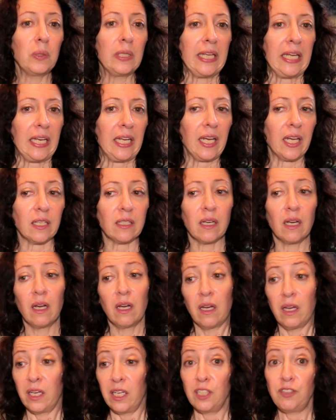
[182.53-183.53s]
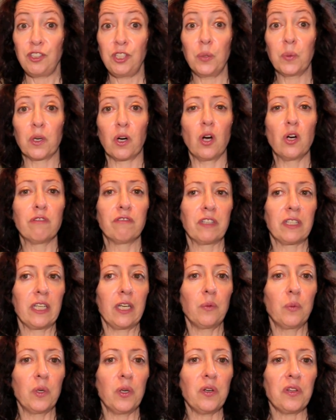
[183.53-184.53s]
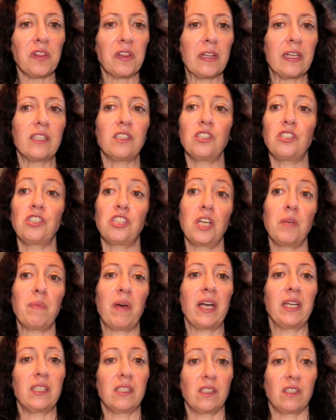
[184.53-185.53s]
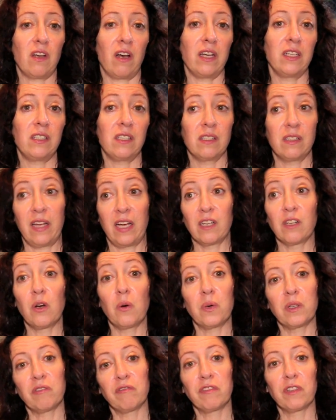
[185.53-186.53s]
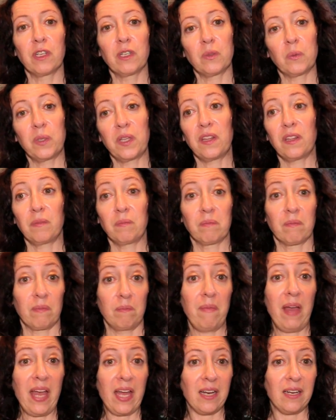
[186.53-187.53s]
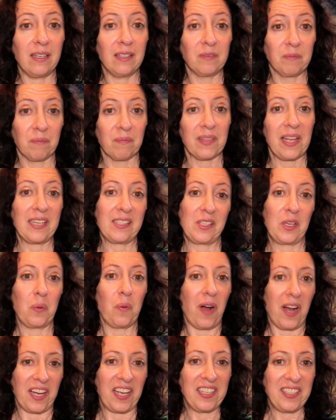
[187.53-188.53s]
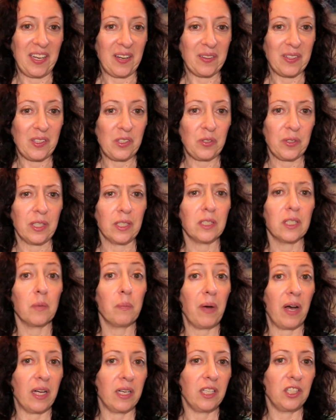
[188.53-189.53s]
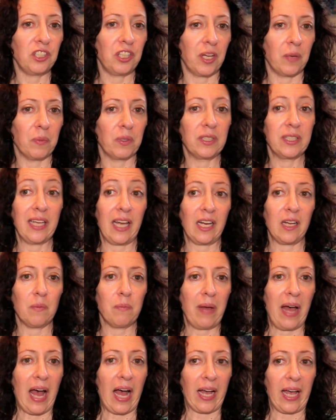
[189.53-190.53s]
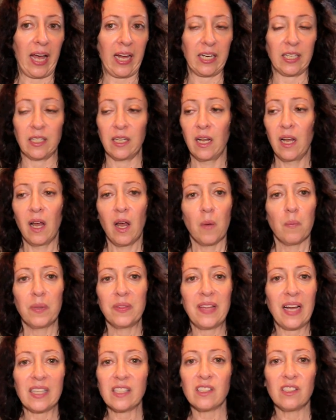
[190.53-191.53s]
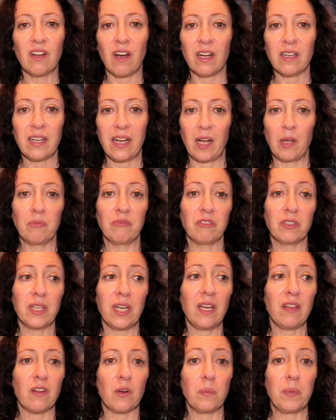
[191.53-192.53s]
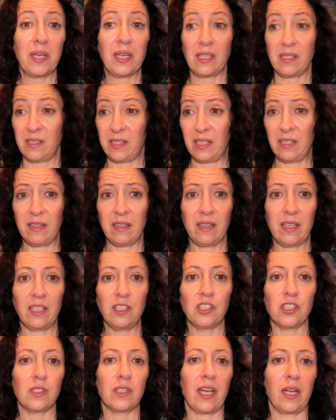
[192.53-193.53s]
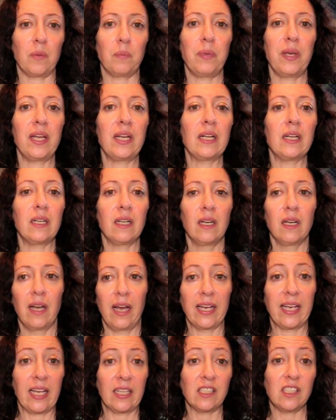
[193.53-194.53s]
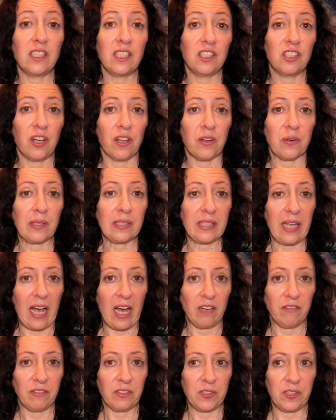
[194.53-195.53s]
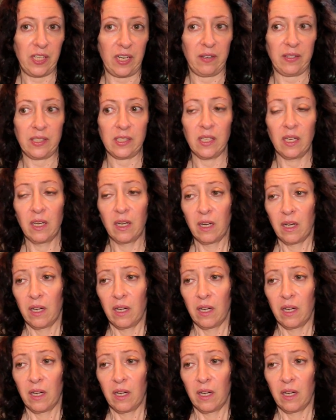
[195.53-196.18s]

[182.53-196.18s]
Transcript: lenient. If she were overly ruthless, she might decide to then go and flirt with men as they're walking down the street to punish him or to get him back at it. But that's not helpful either, because then they just get pitted against each other as adversaries.